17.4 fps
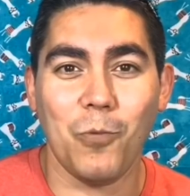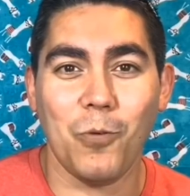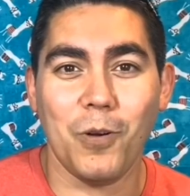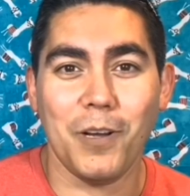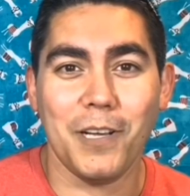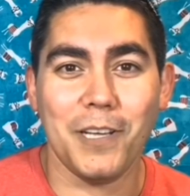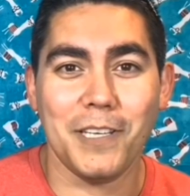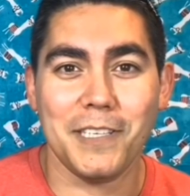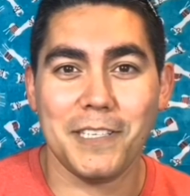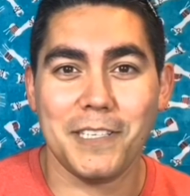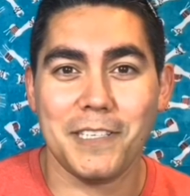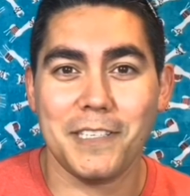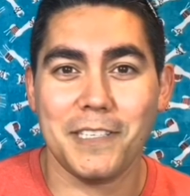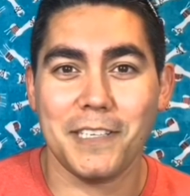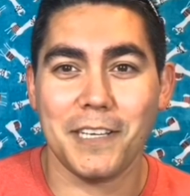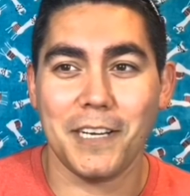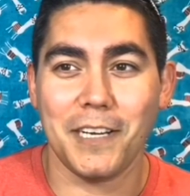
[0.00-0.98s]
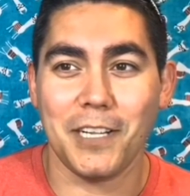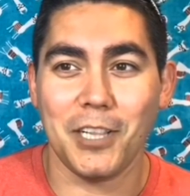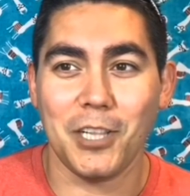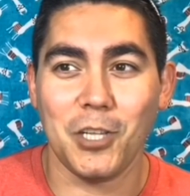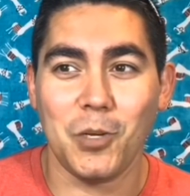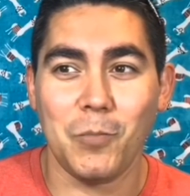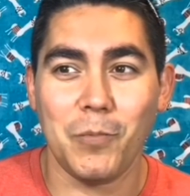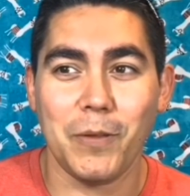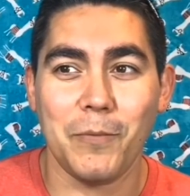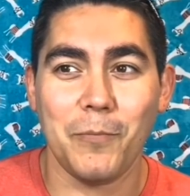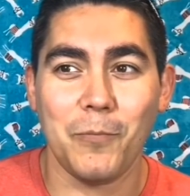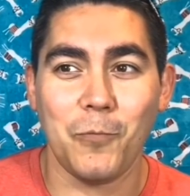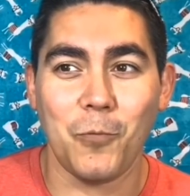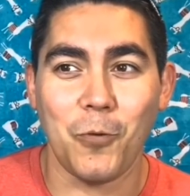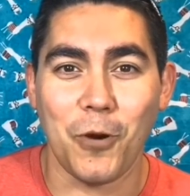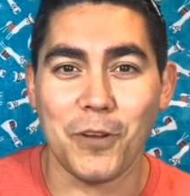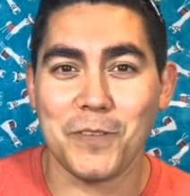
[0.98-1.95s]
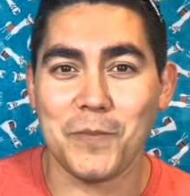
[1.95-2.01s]
was a little bit
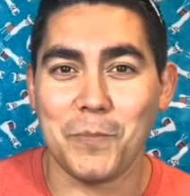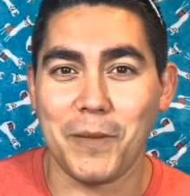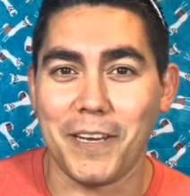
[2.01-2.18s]
worse,